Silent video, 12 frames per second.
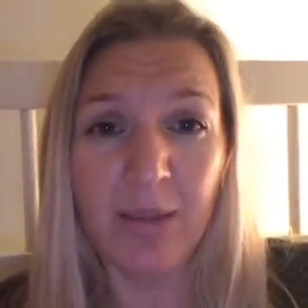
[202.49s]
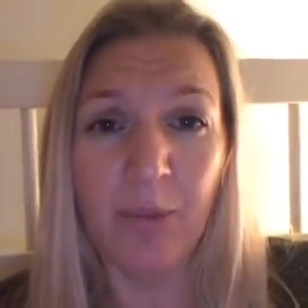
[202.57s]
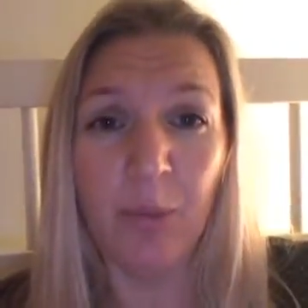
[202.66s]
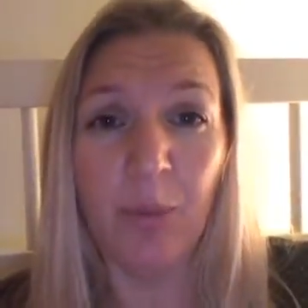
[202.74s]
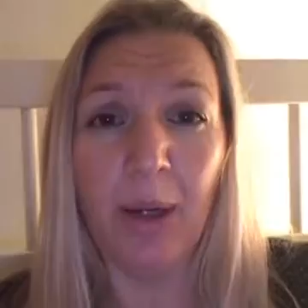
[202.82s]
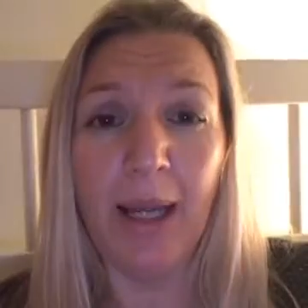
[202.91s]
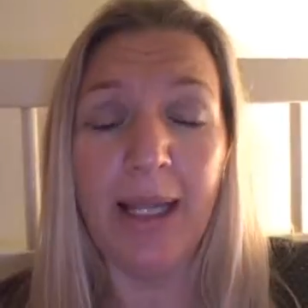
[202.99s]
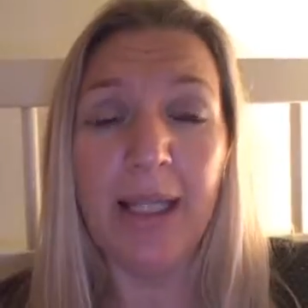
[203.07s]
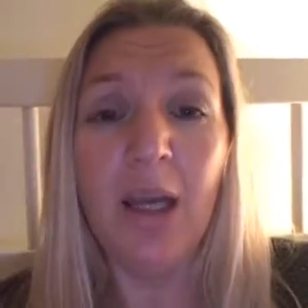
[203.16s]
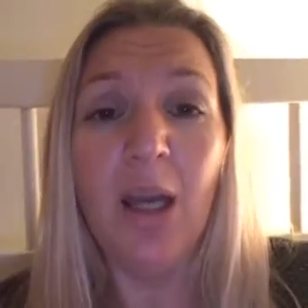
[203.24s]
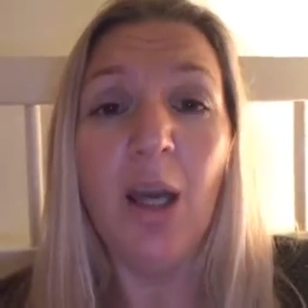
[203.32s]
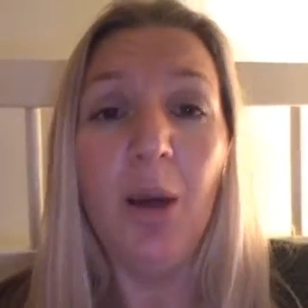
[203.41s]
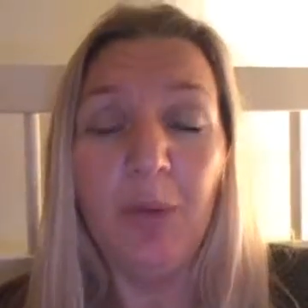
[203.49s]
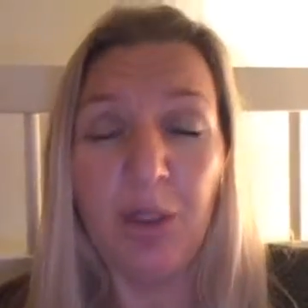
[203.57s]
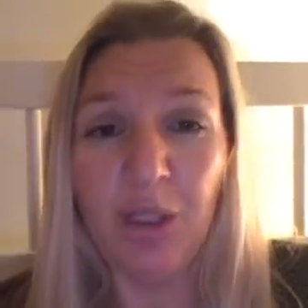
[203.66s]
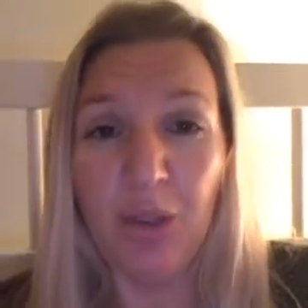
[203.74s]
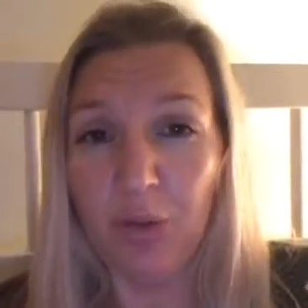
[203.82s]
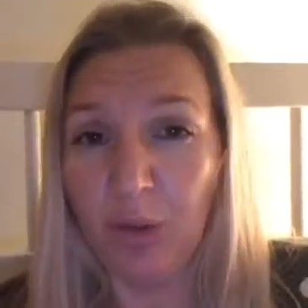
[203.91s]
of your brain, which
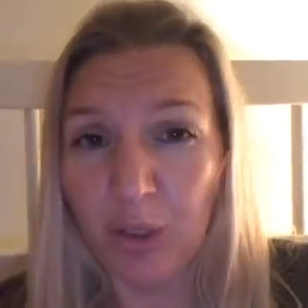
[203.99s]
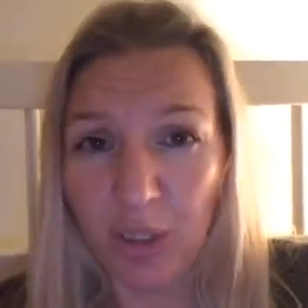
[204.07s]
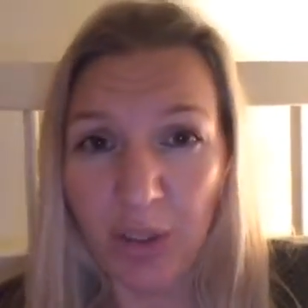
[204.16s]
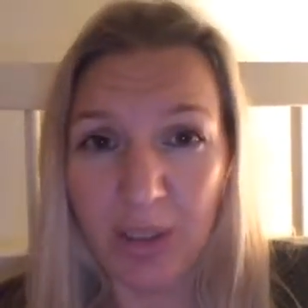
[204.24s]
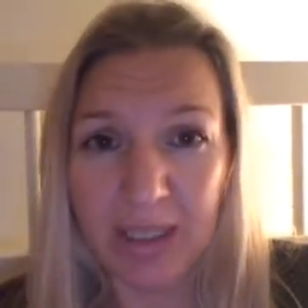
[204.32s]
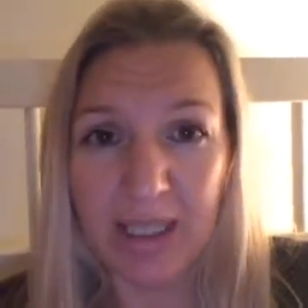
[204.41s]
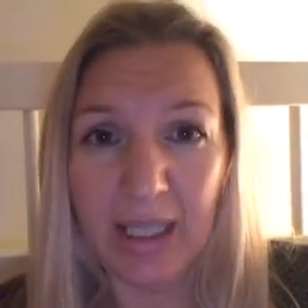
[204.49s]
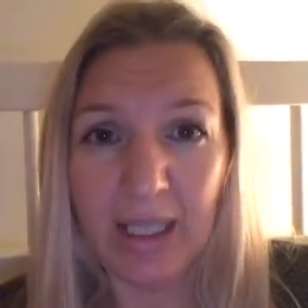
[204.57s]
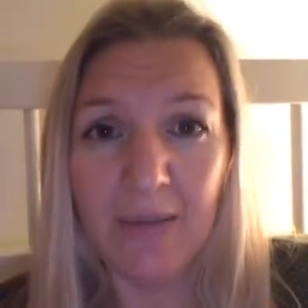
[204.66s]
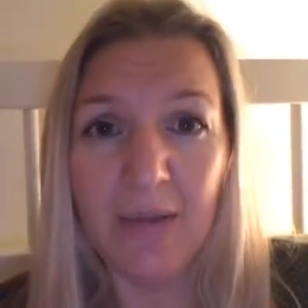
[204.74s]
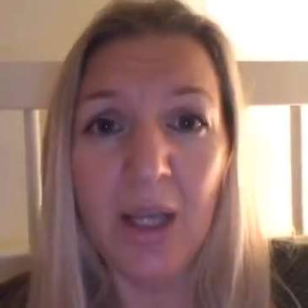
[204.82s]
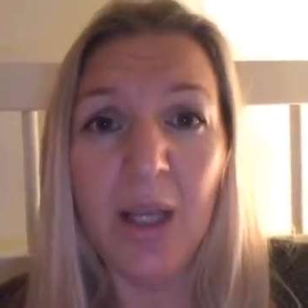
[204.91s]
is your intuitive.